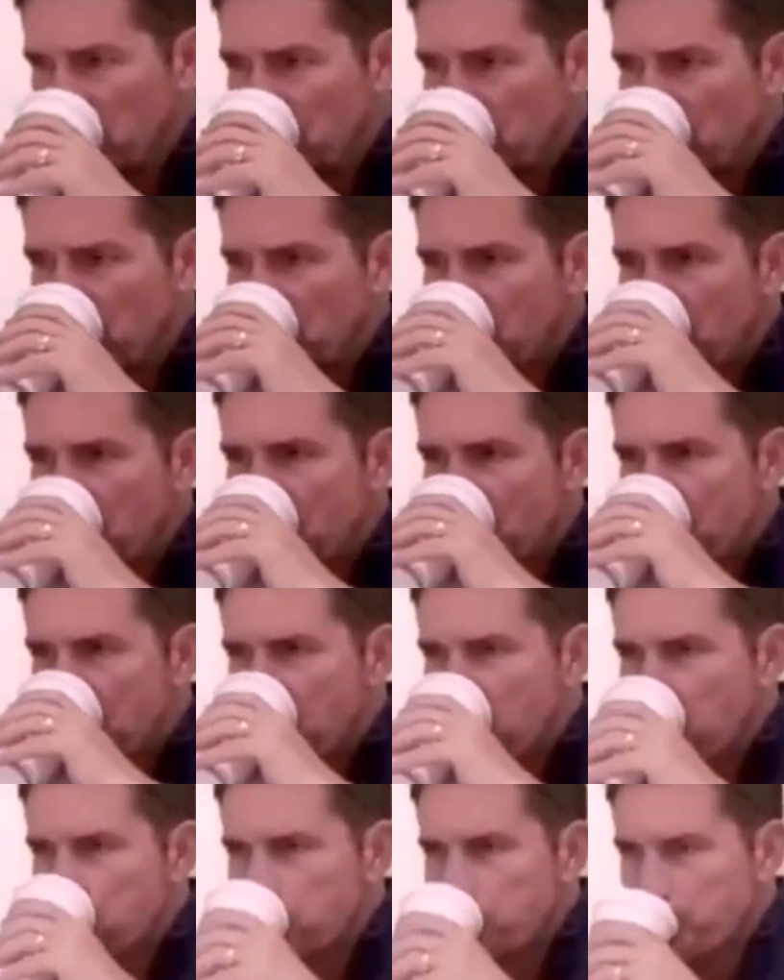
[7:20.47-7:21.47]
you would
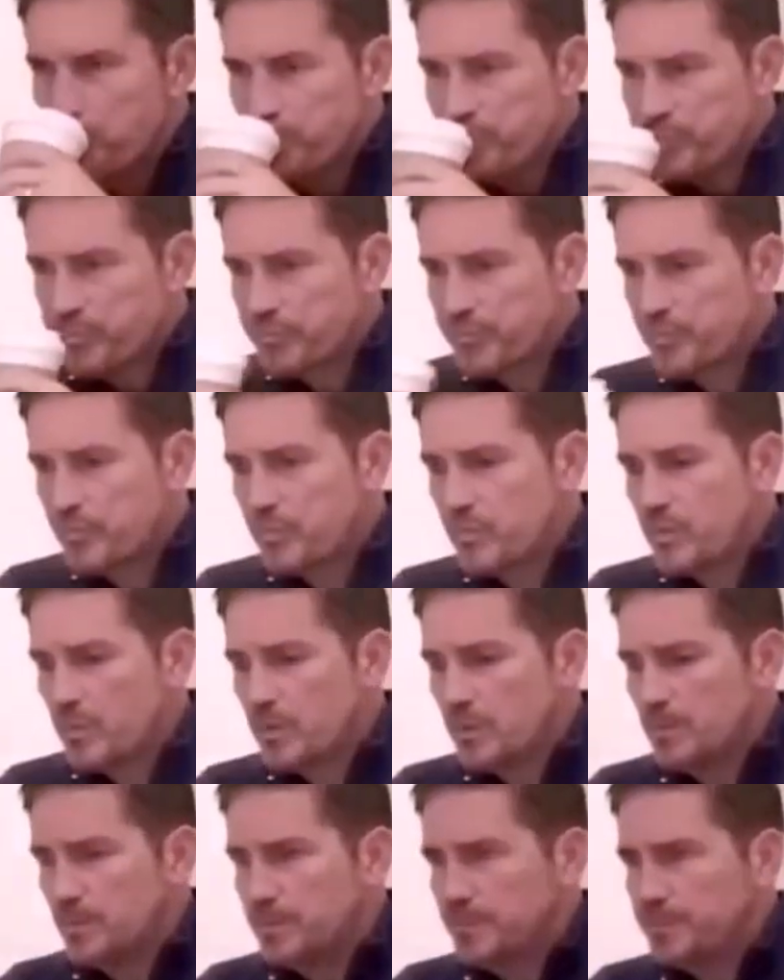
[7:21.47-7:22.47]
go through it
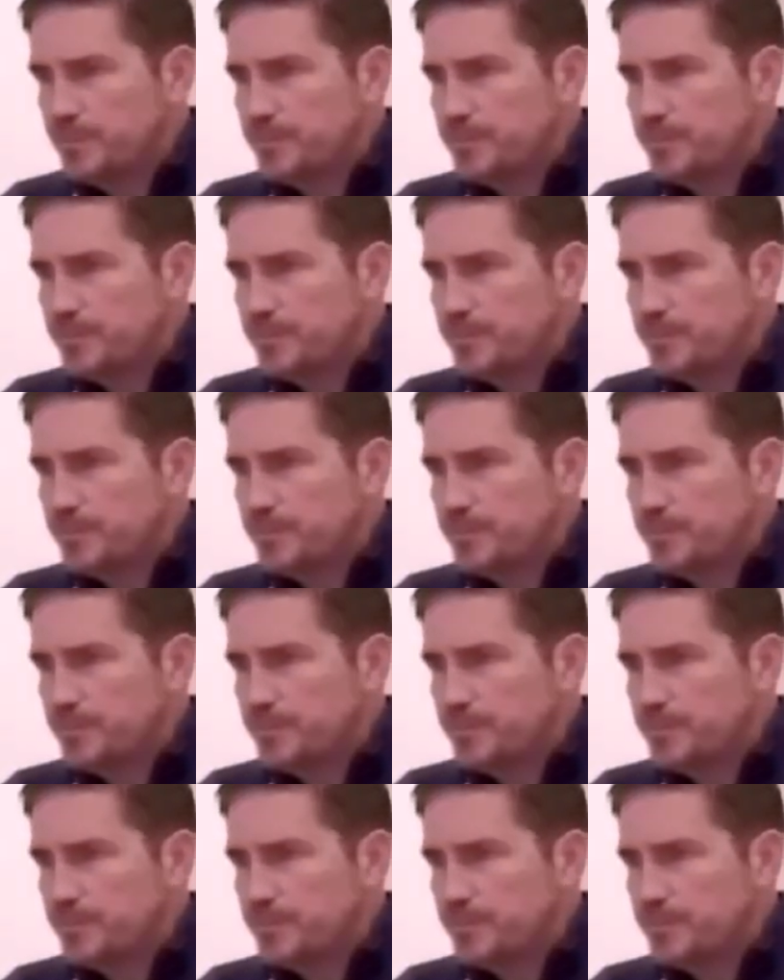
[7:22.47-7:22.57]
again.